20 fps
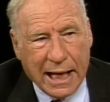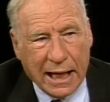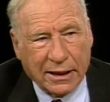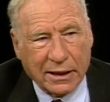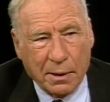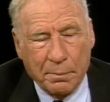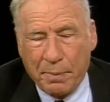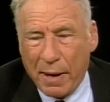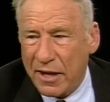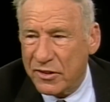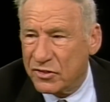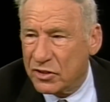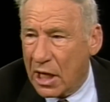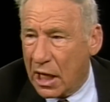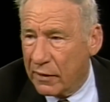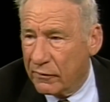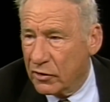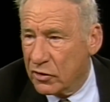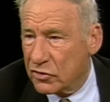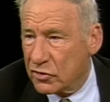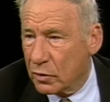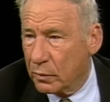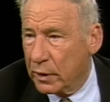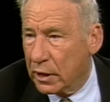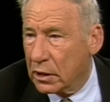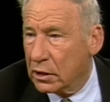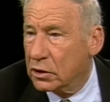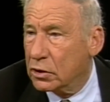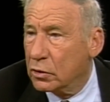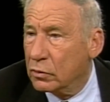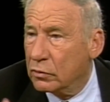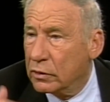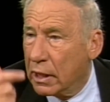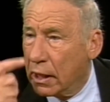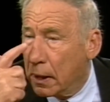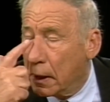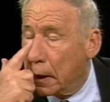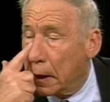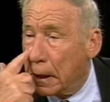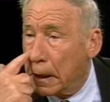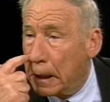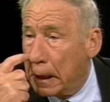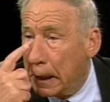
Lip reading: get the best out of you so we could do the